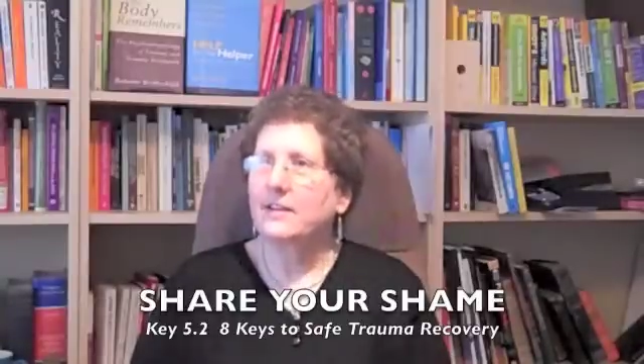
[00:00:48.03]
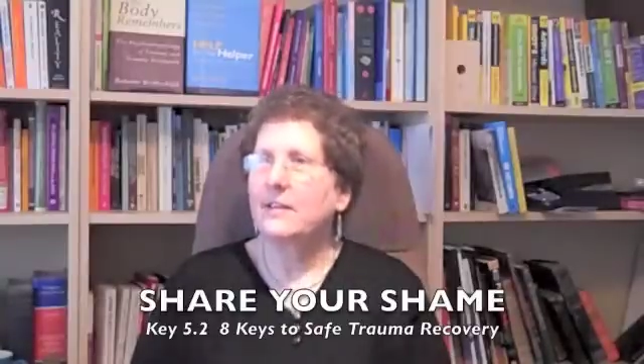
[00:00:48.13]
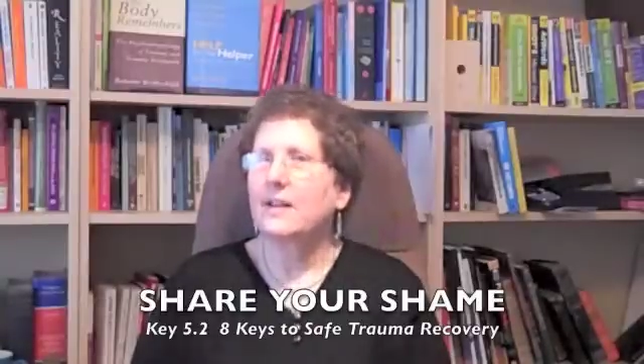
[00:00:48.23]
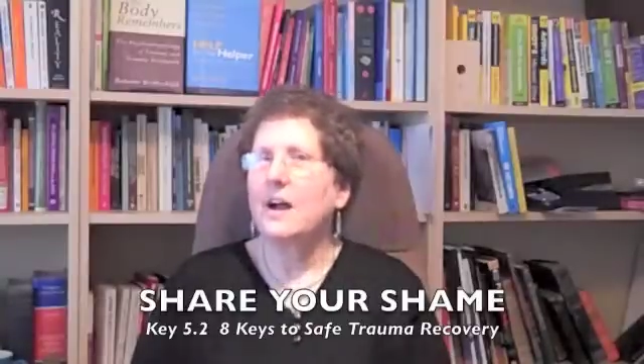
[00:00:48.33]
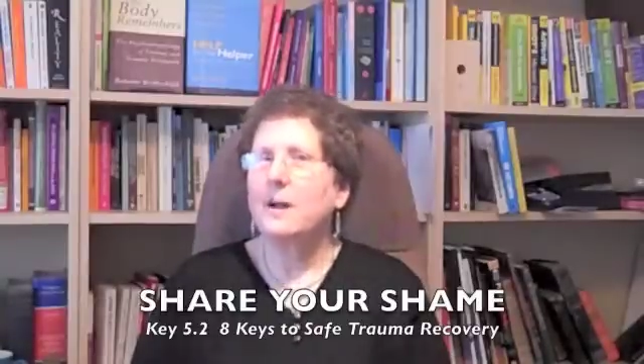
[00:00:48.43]

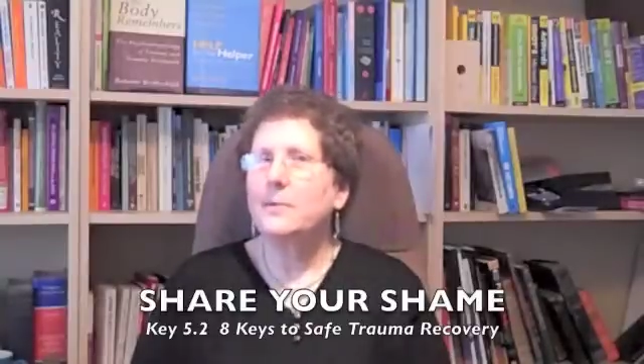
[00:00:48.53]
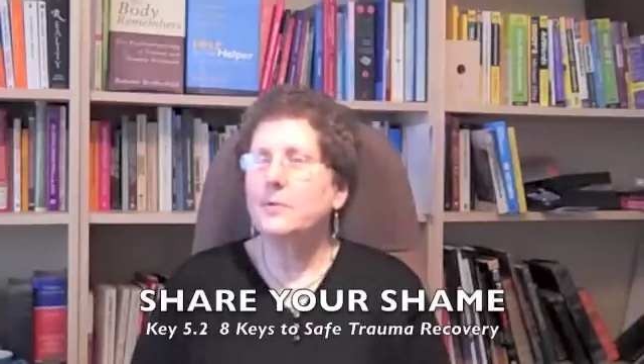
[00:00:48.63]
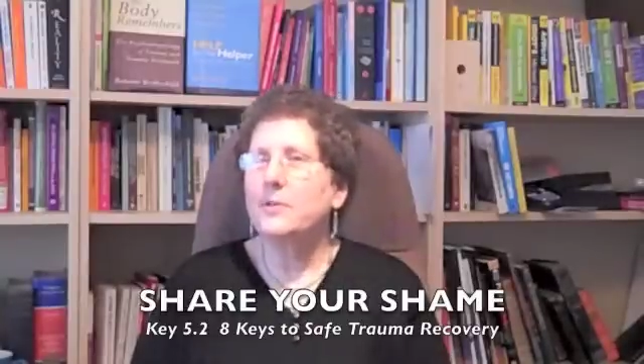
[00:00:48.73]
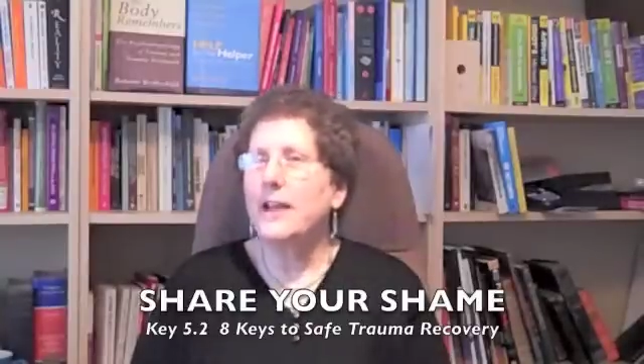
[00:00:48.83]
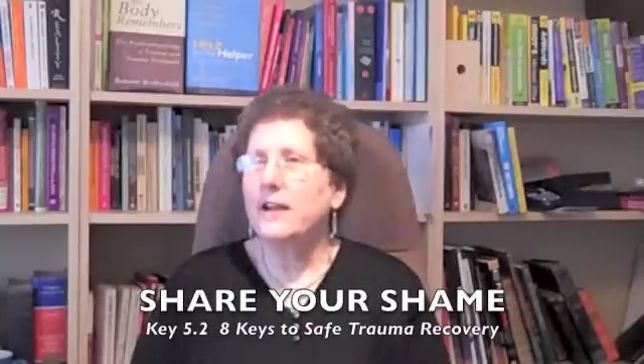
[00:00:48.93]
The
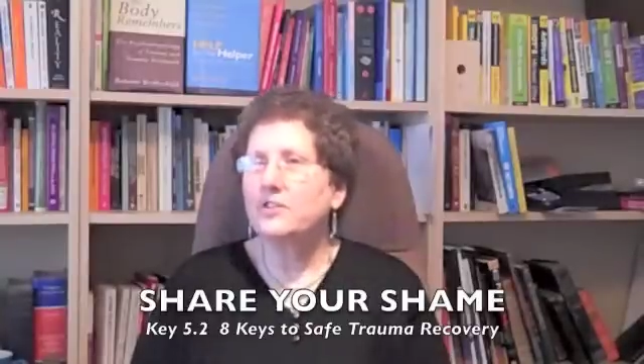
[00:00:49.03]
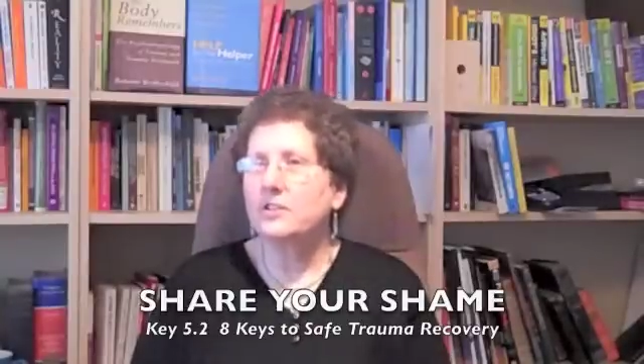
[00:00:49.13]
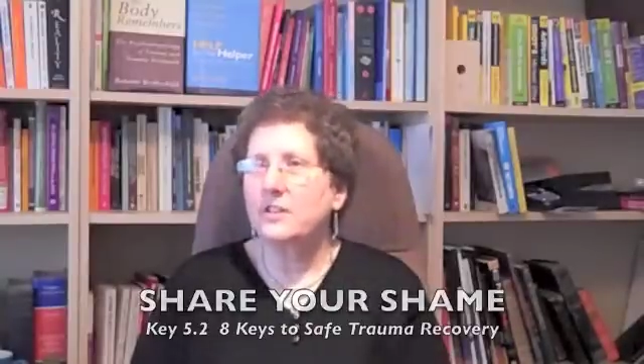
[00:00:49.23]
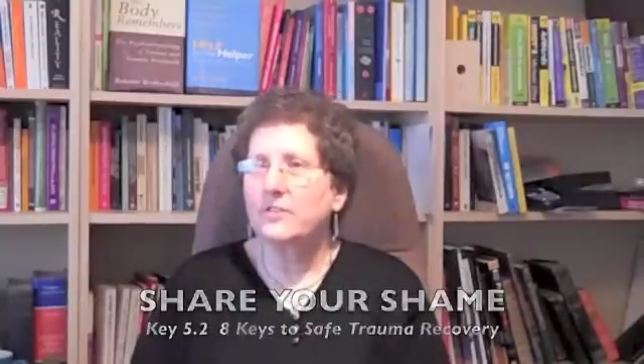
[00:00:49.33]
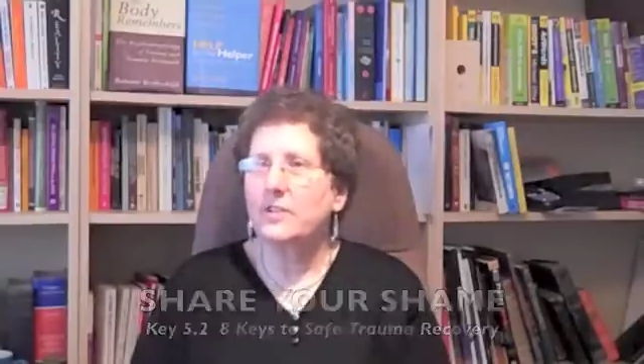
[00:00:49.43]
common
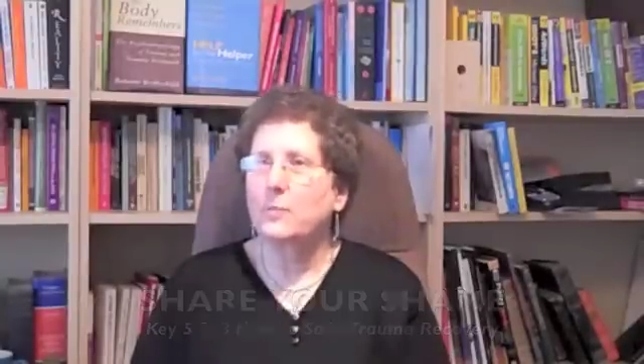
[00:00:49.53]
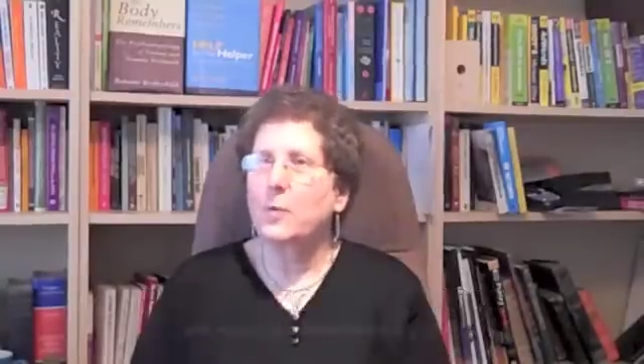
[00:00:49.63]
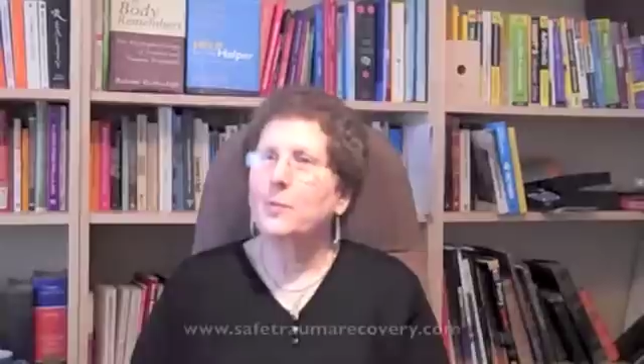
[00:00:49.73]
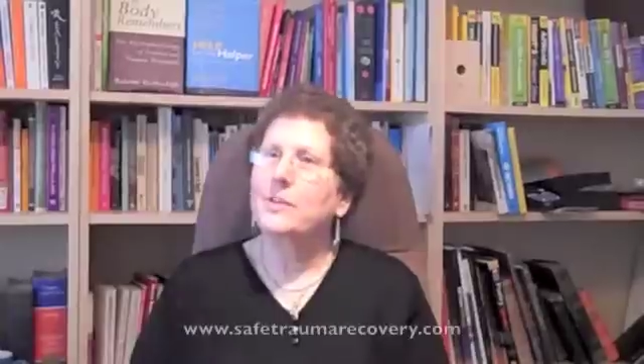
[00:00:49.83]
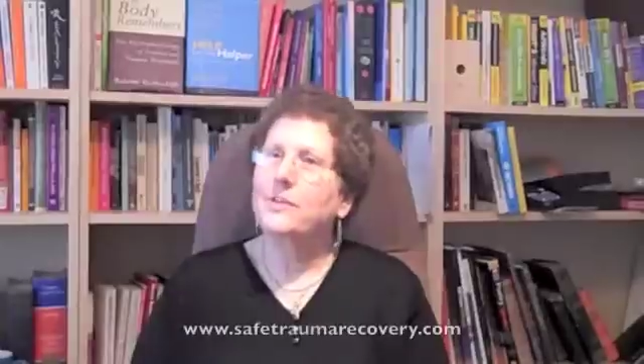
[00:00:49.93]
reaction of
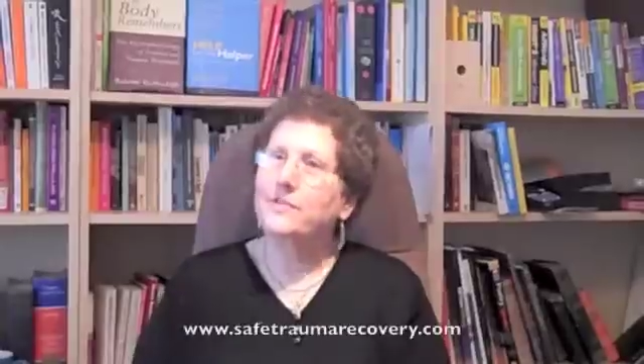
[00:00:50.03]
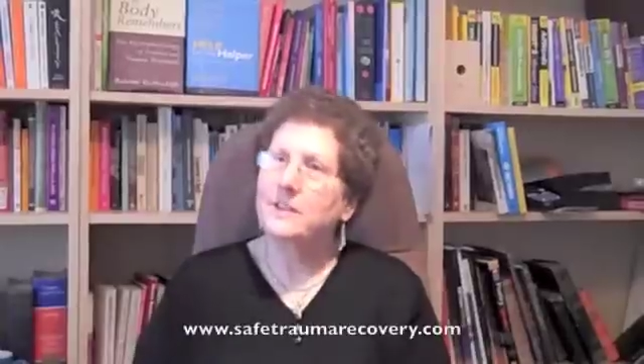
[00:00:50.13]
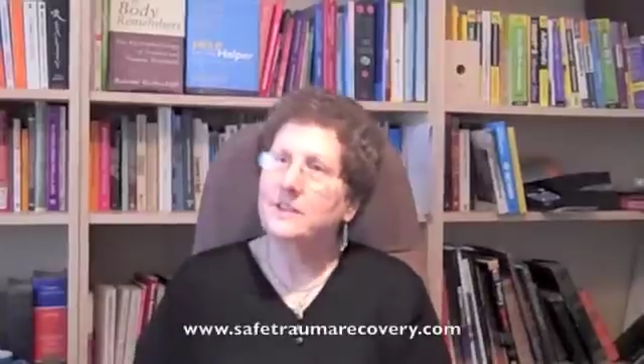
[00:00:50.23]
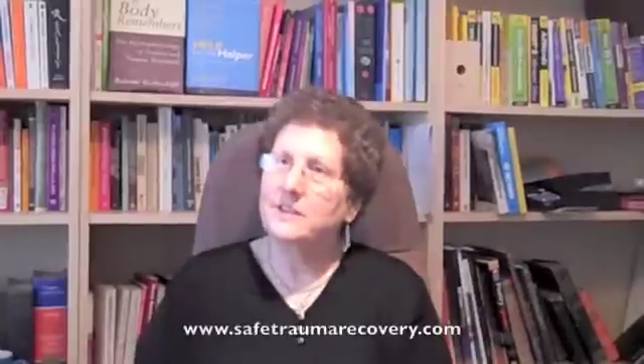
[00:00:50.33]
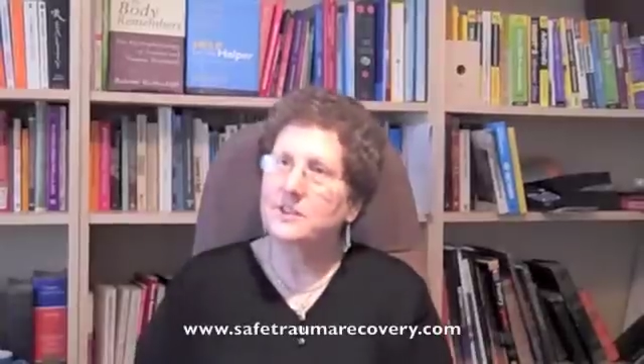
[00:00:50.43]
someone when they're
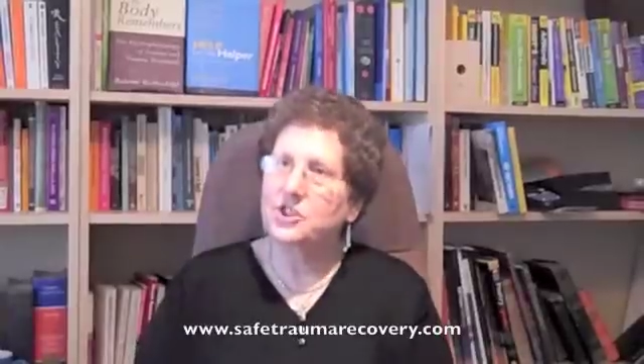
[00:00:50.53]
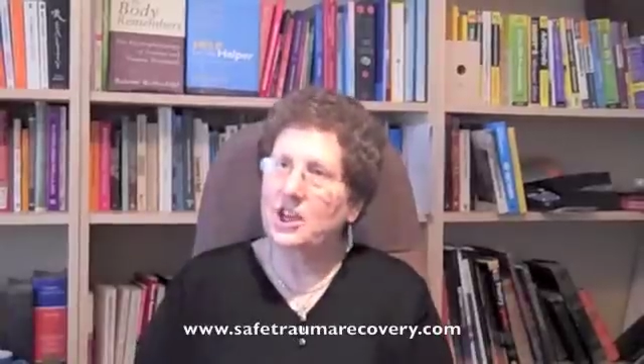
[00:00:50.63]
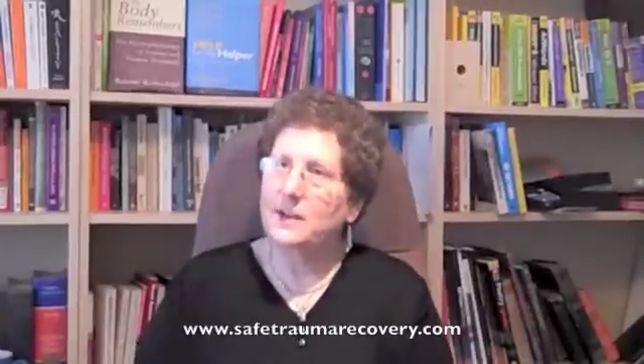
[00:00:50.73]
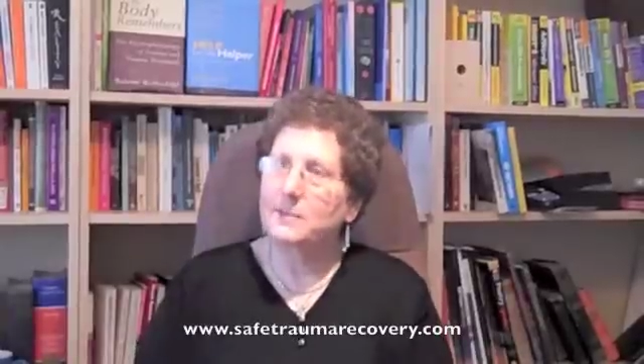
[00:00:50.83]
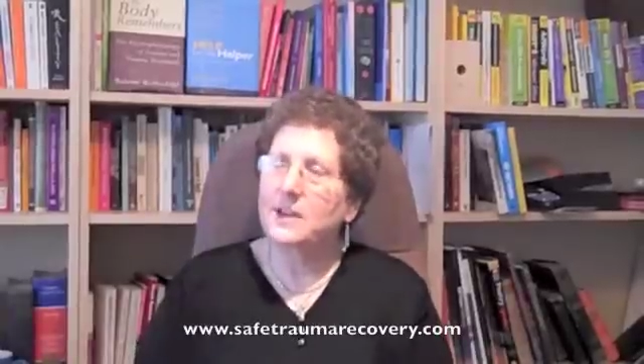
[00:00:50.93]
feeling
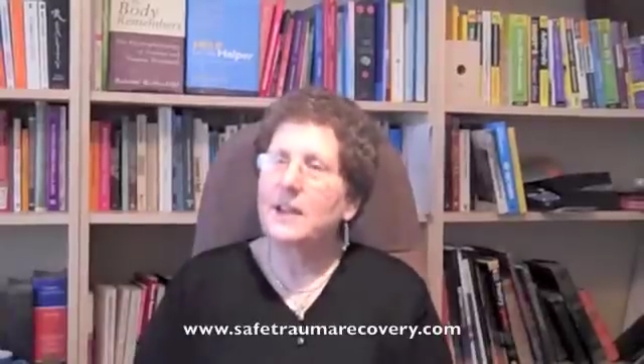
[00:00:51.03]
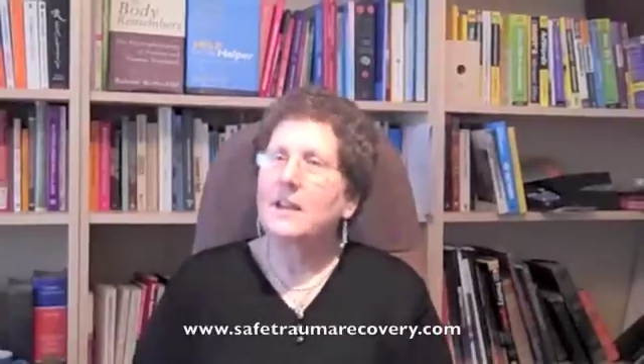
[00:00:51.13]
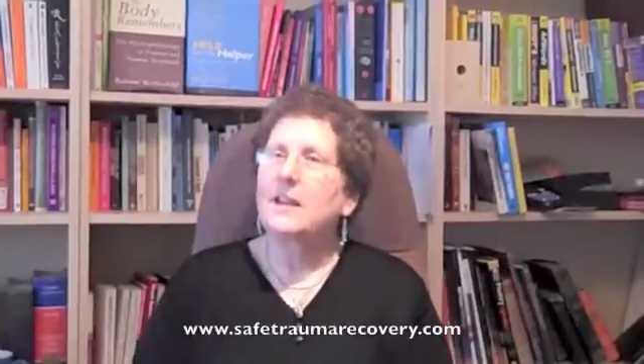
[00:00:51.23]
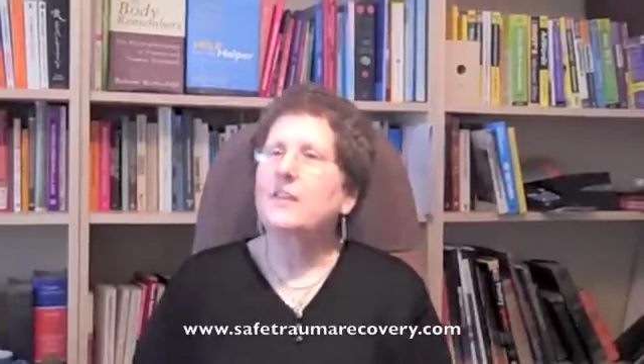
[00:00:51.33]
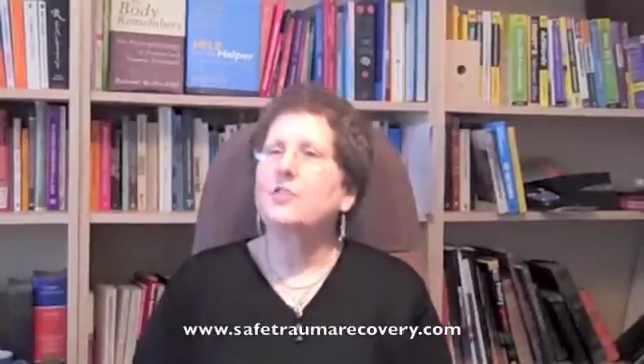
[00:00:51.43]
ashamed
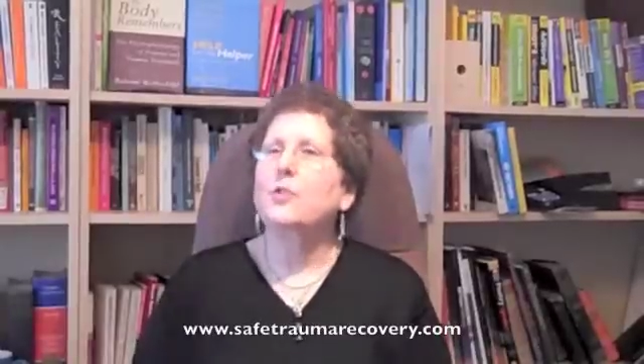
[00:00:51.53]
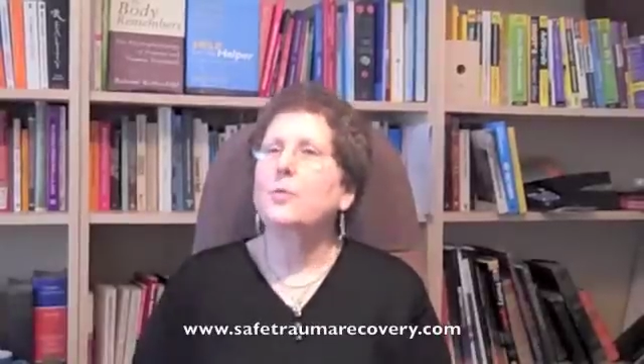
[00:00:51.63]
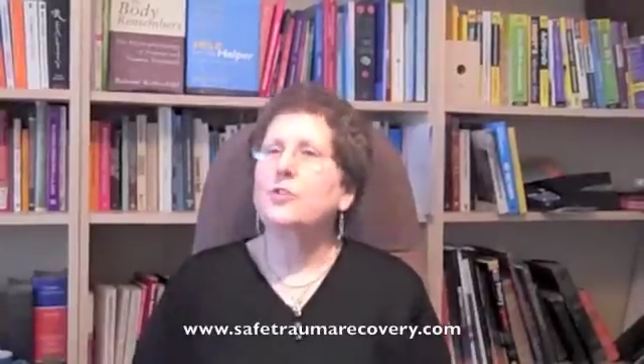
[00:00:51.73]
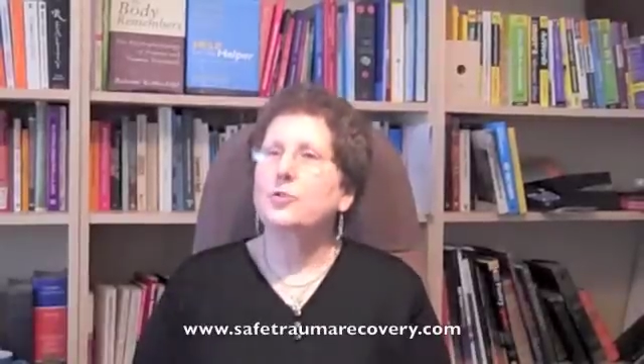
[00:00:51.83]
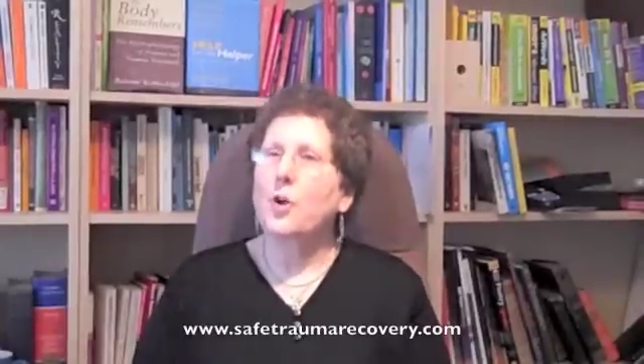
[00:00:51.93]
is to
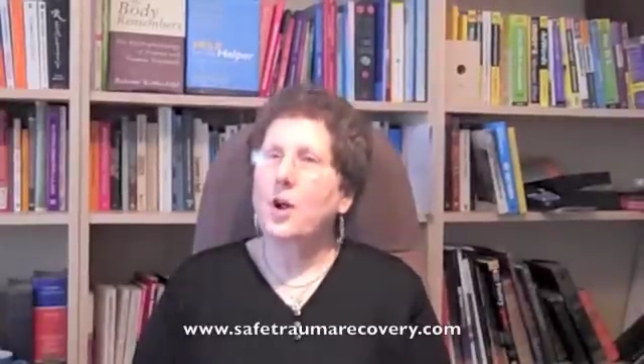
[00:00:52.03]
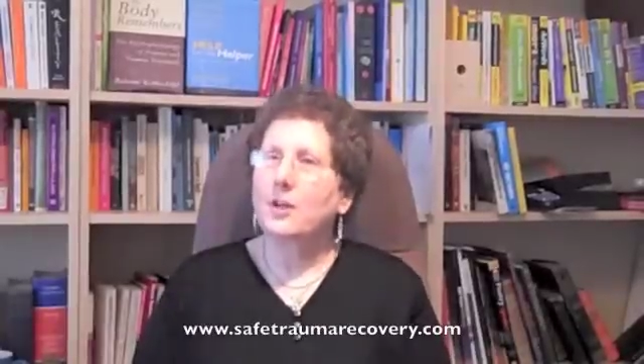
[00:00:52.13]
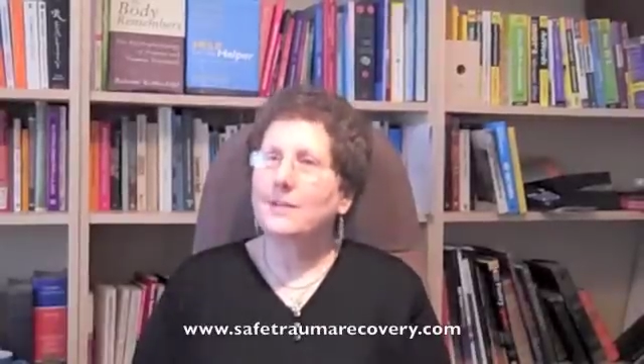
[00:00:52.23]
withdraw